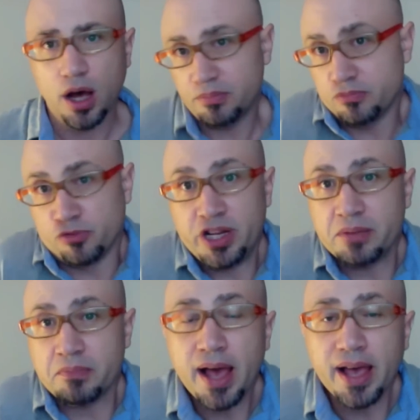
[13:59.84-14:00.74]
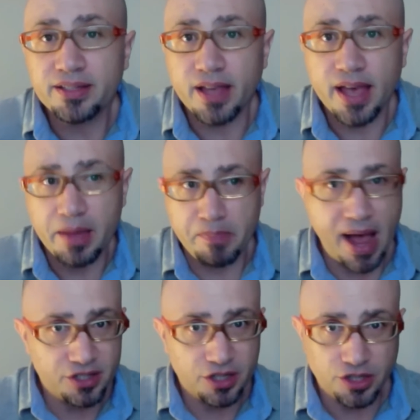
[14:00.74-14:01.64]
reading my essay and
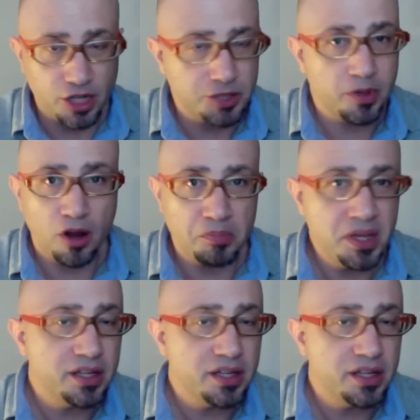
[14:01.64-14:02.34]
passing judgment on me